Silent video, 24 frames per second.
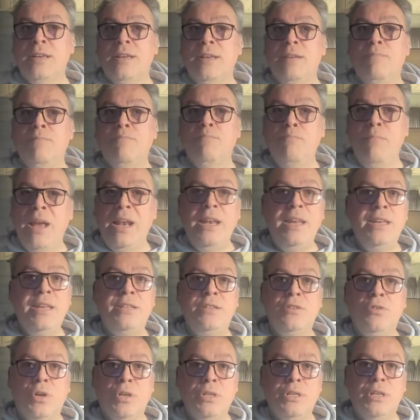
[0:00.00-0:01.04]
many still
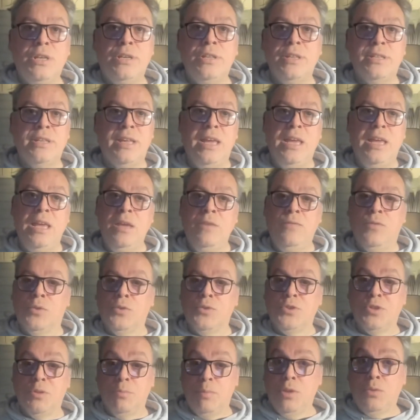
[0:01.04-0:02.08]
consider this evil
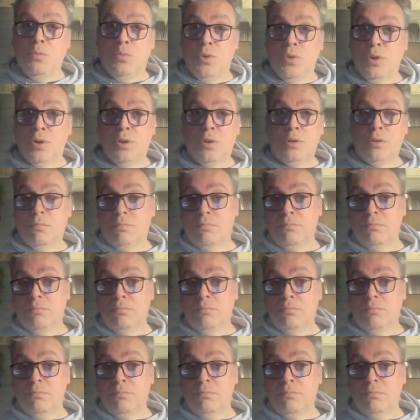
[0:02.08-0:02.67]
to be the work